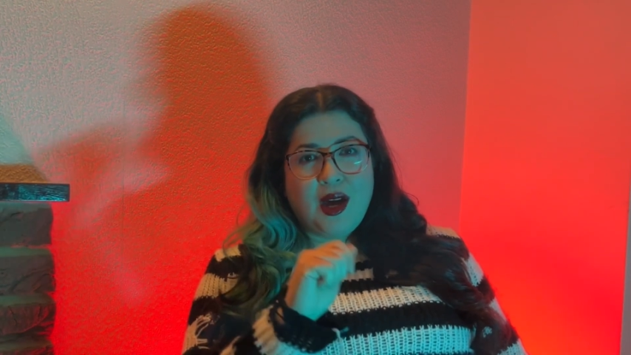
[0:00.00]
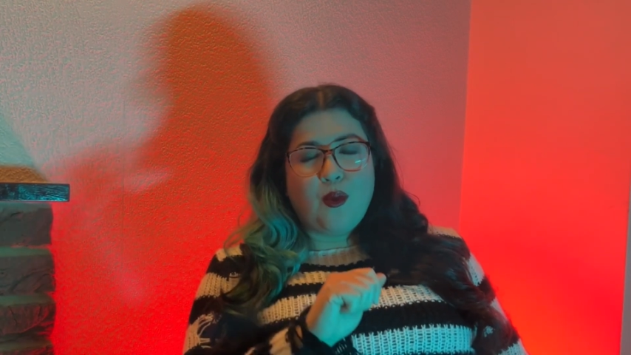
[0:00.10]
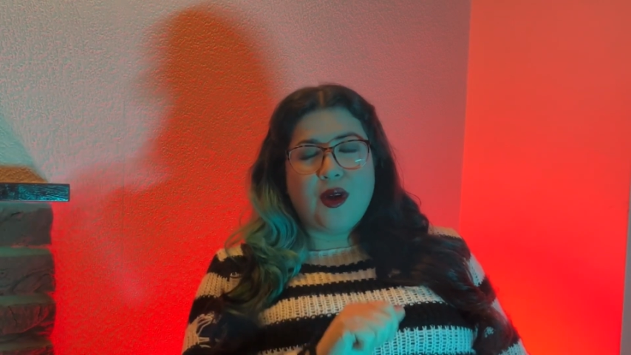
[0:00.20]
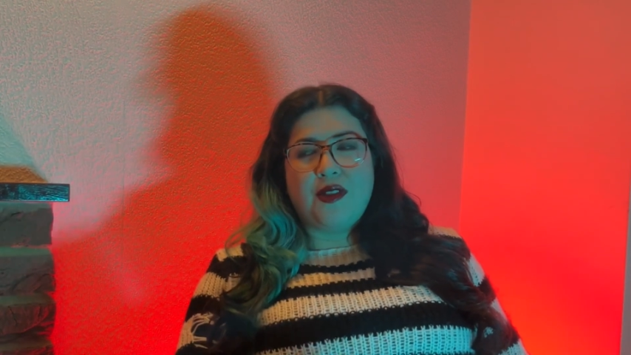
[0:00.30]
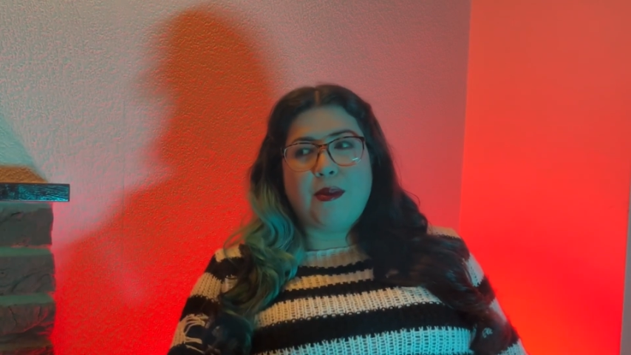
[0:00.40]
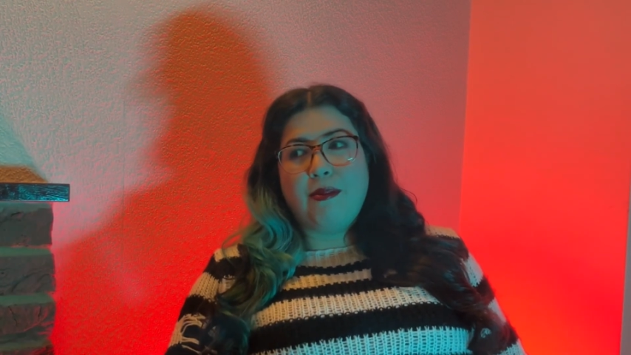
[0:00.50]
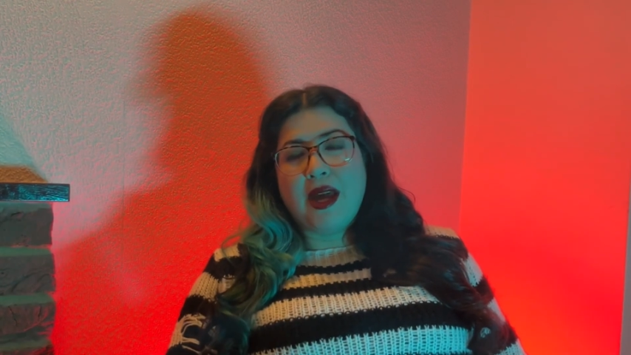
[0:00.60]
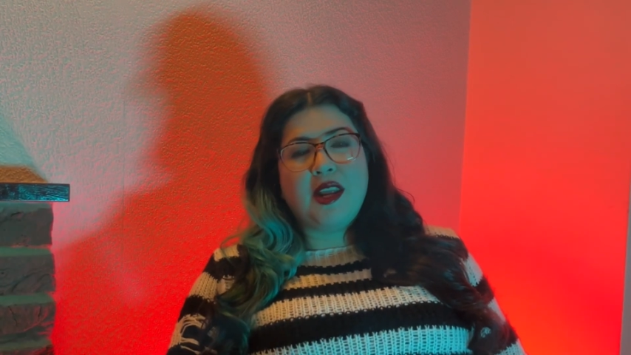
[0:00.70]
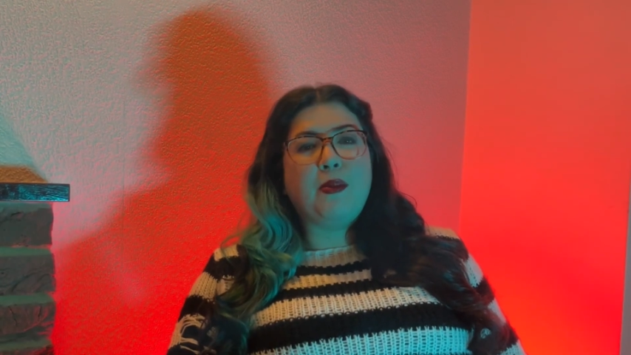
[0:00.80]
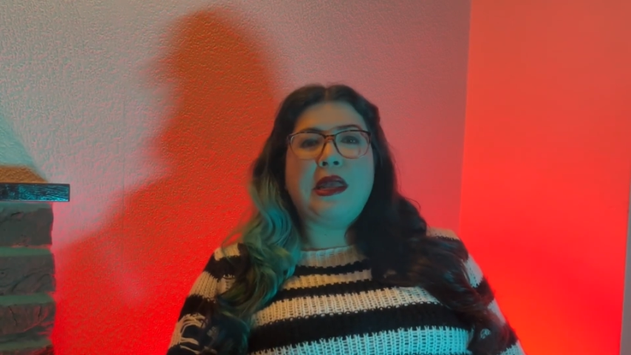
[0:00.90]
with
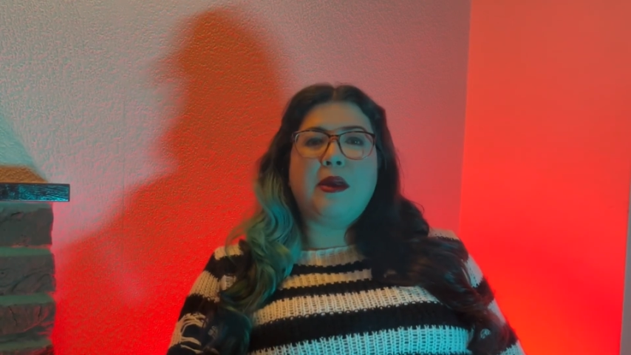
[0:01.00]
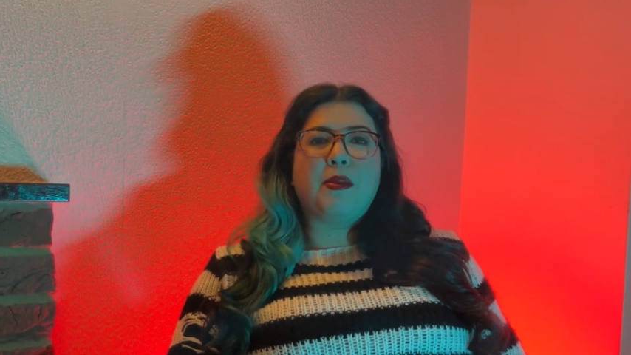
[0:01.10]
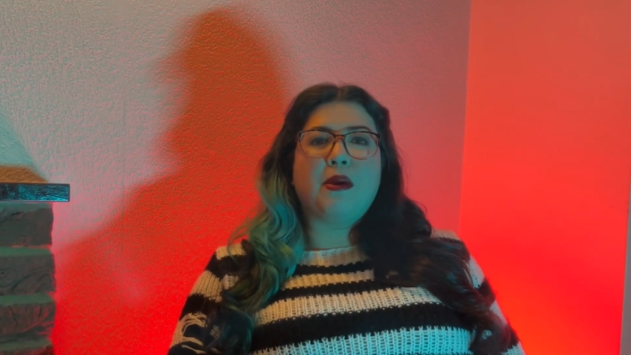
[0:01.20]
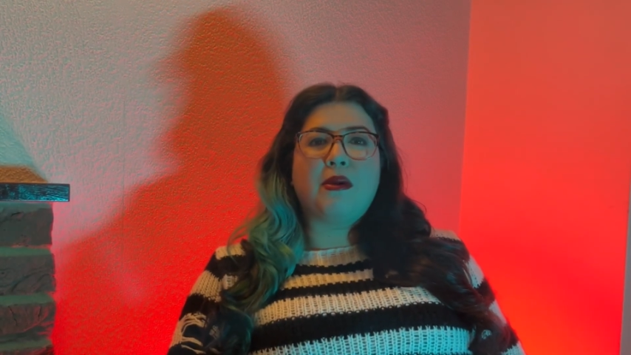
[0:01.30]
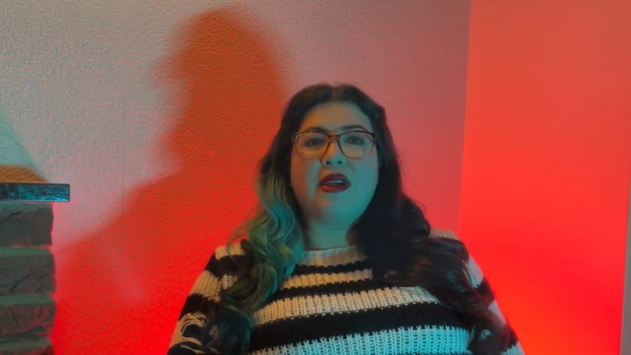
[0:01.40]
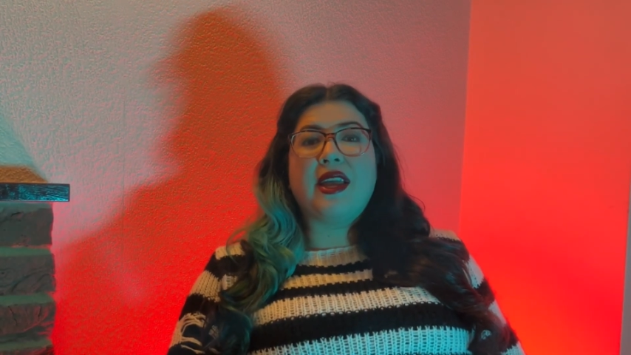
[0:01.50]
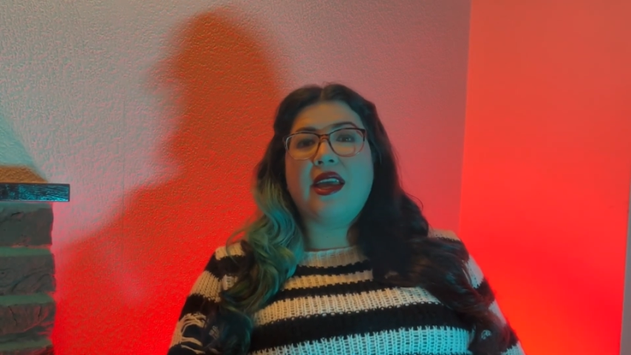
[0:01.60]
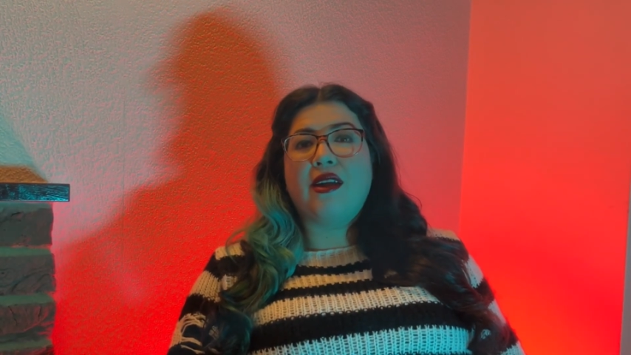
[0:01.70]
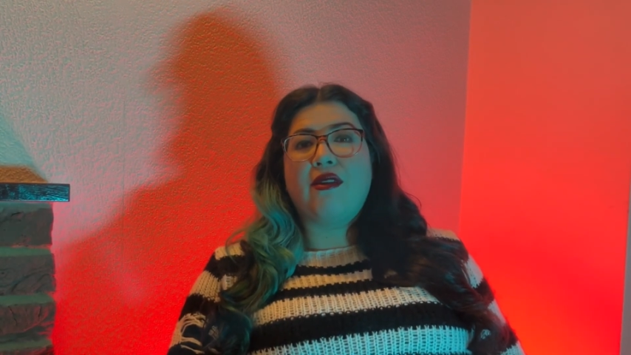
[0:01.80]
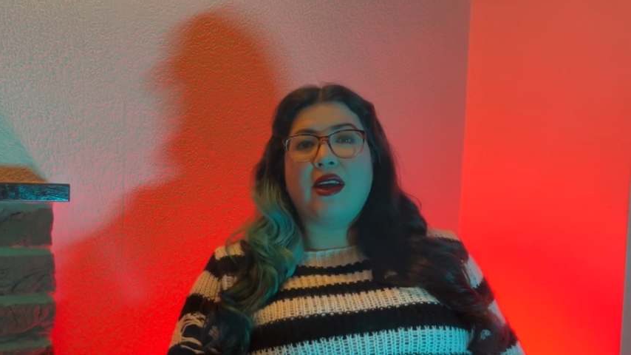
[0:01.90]
many people
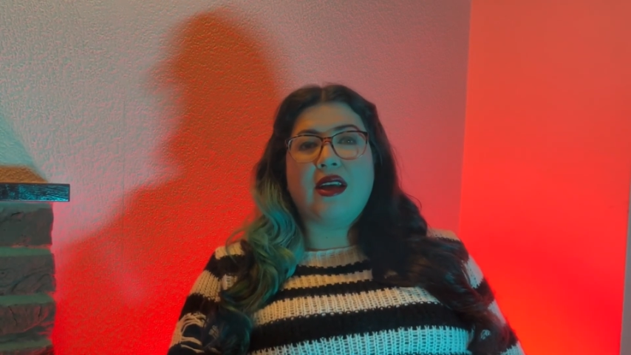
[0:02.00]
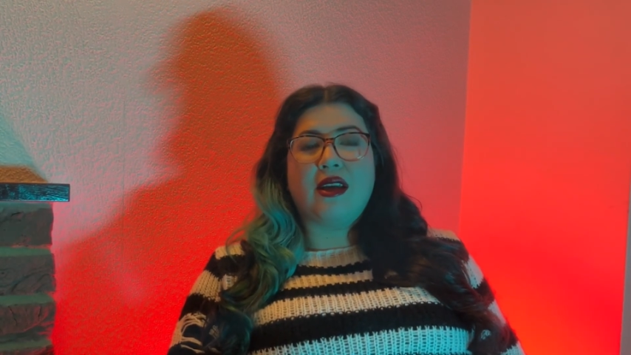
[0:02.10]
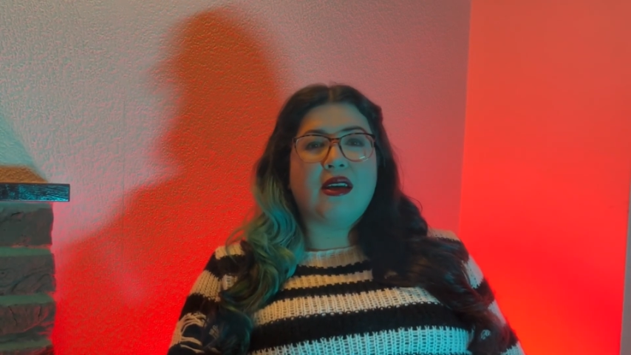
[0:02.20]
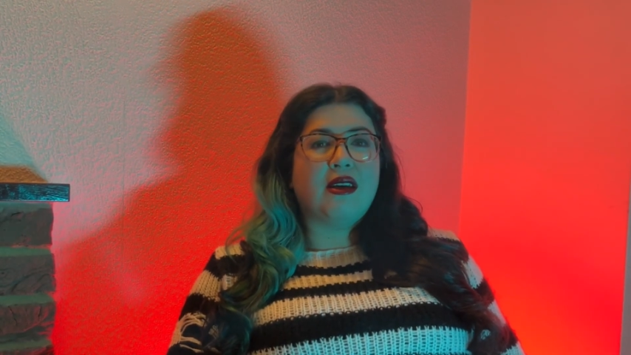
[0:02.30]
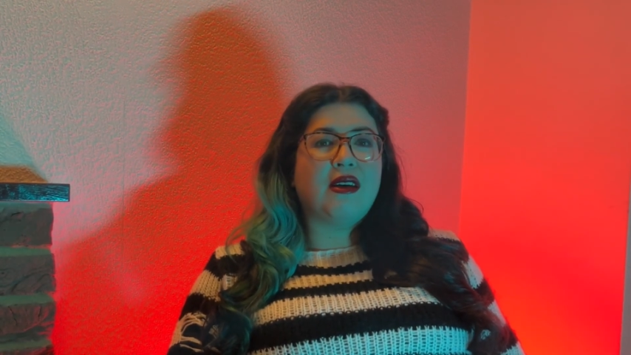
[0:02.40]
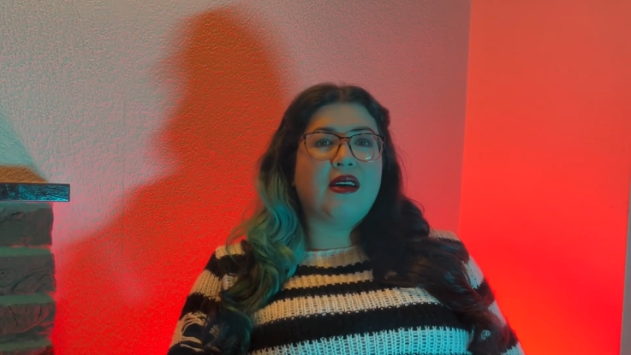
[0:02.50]
hearing